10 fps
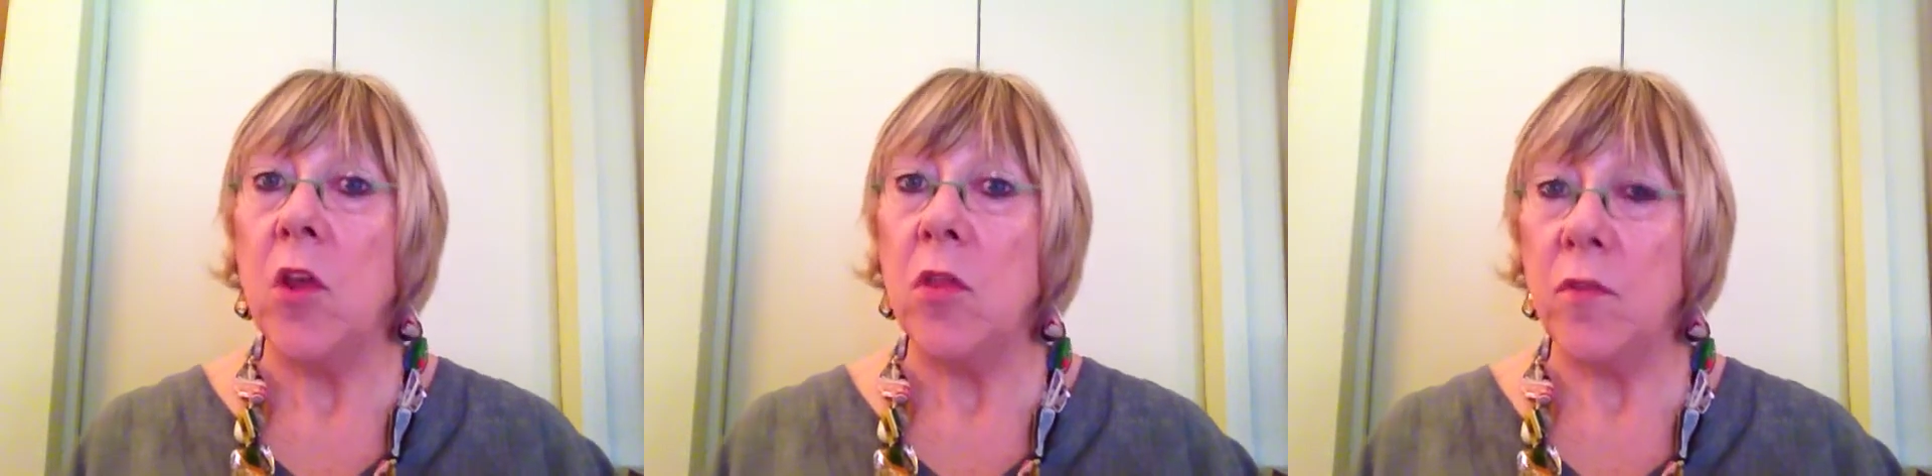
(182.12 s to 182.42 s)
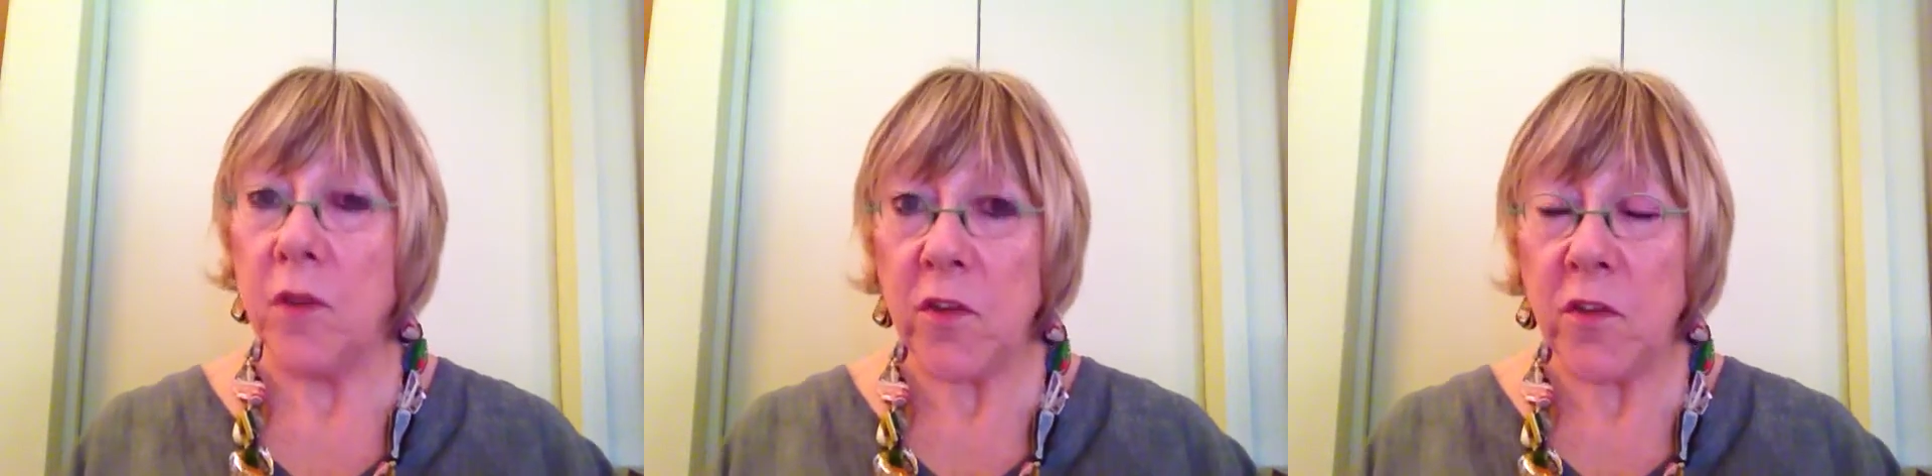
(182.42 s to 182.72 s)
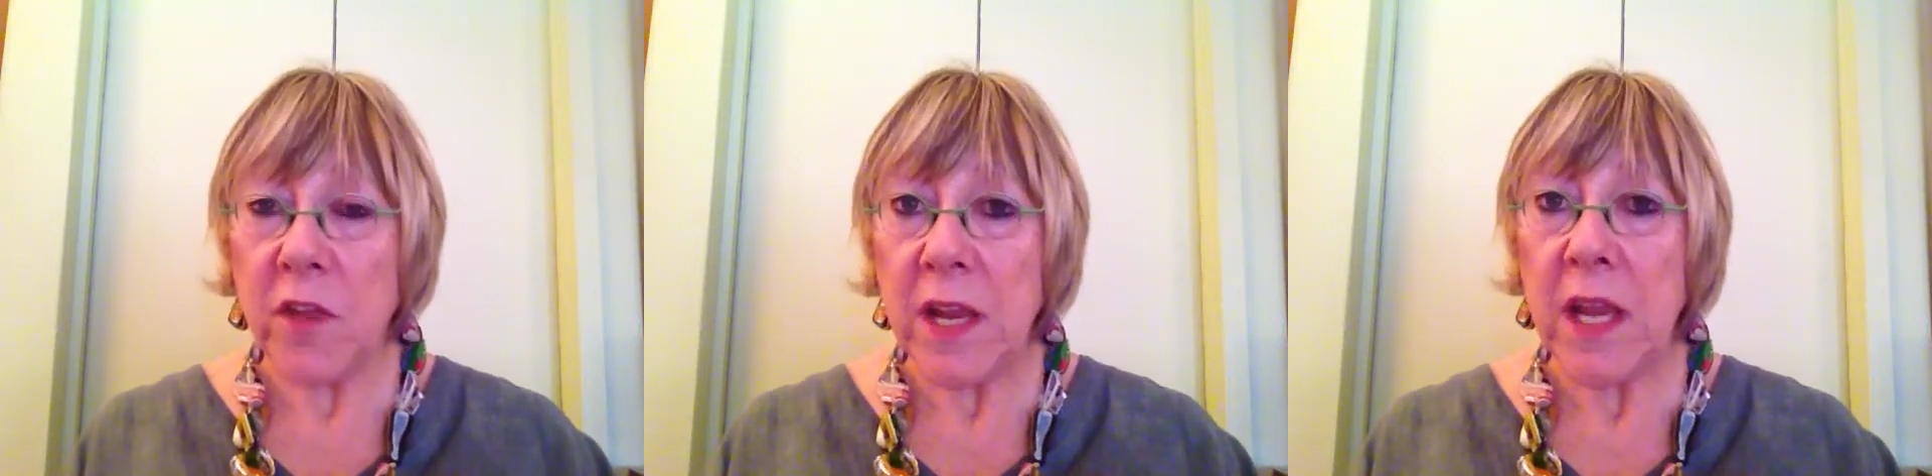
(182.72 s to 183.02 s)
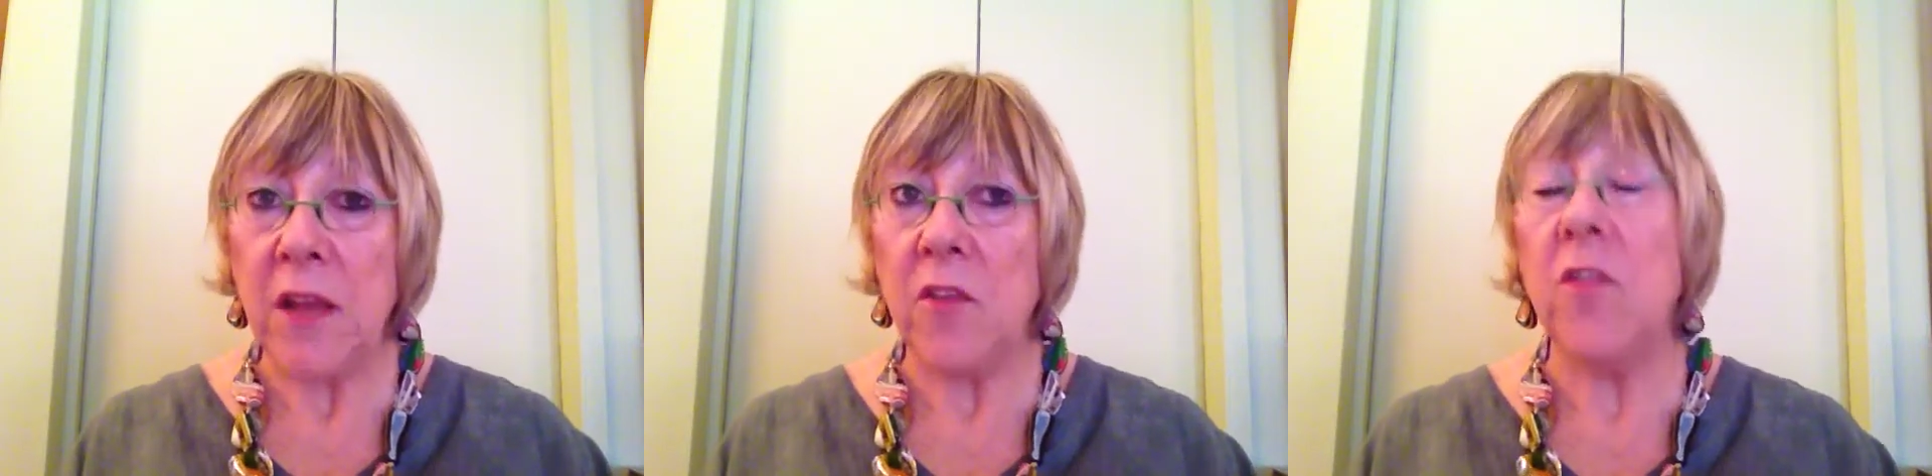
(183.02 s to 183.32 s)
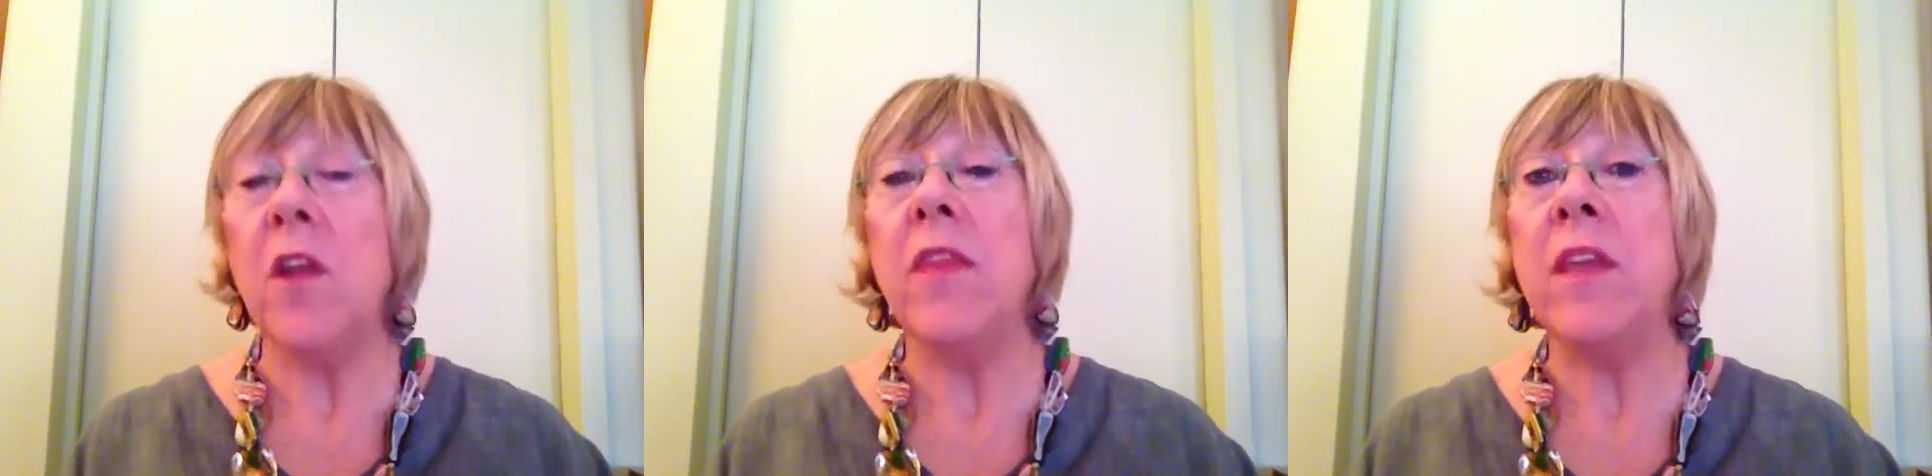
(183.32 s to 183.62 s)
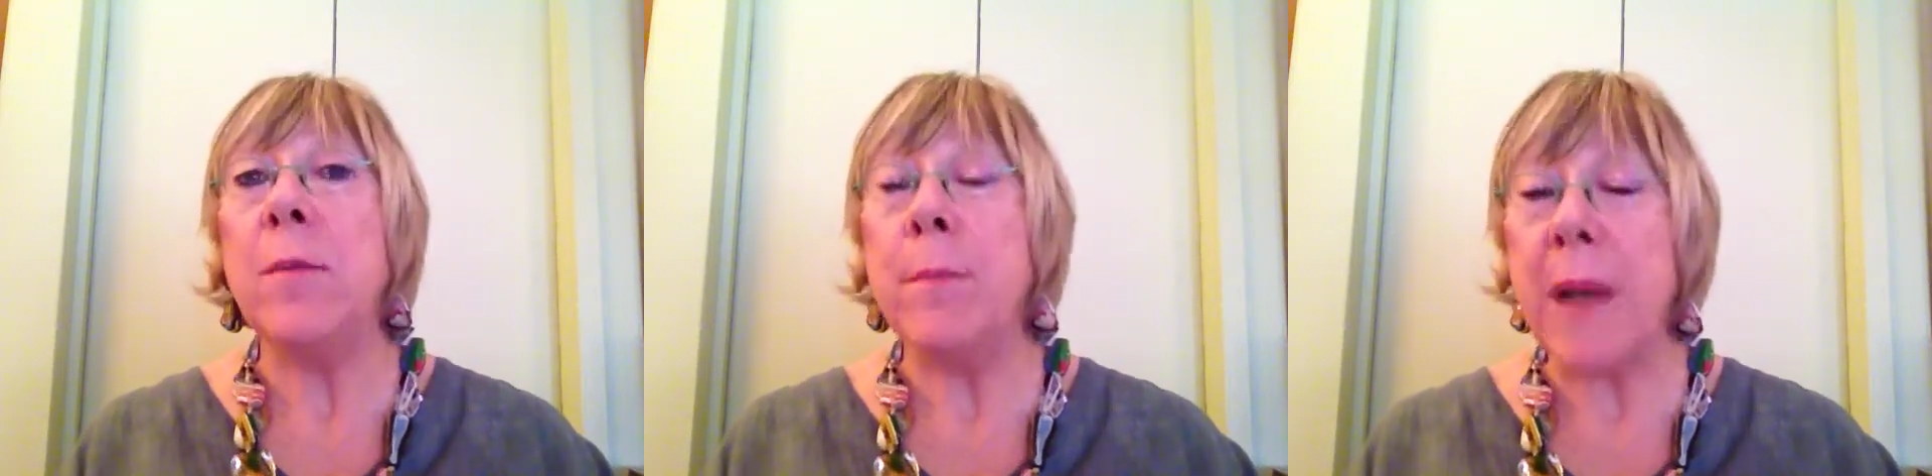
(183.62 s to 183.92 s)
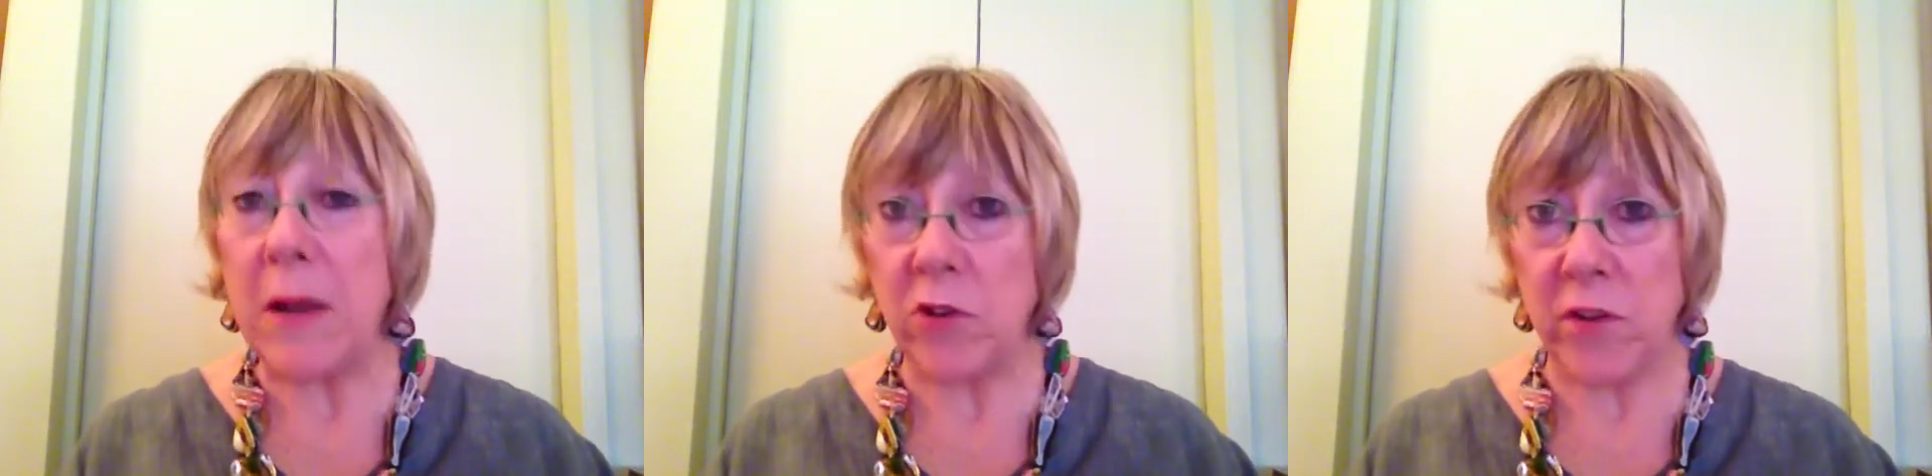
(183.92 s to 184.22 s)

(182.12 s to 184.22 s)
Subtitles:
The first thing is the amount